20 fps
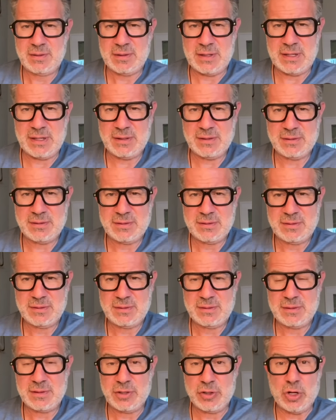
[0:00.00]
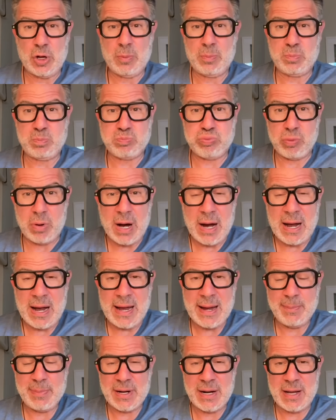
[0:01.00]
right? You don't
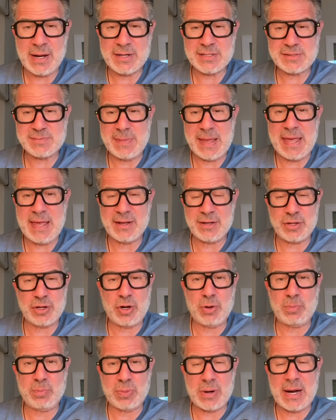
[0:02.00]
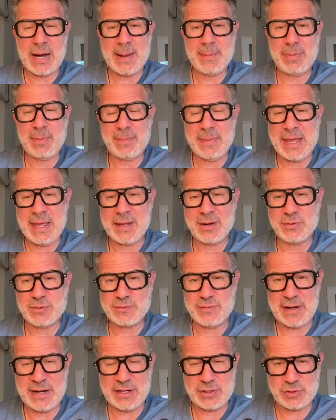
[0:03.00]
bribe an honest man. You don't bribe a man
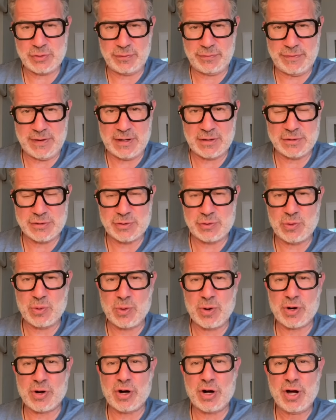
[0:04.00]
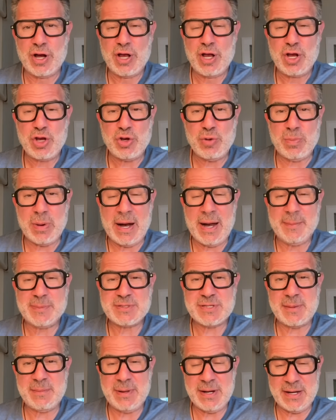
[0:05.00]
whose financial affairs are in order. You bribe
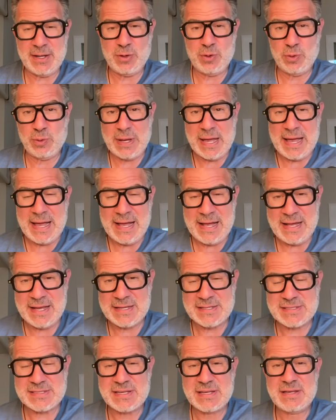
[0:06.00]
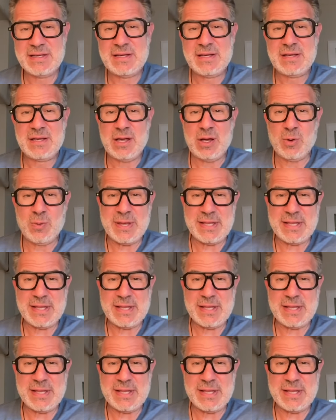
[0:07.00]
somebody who has a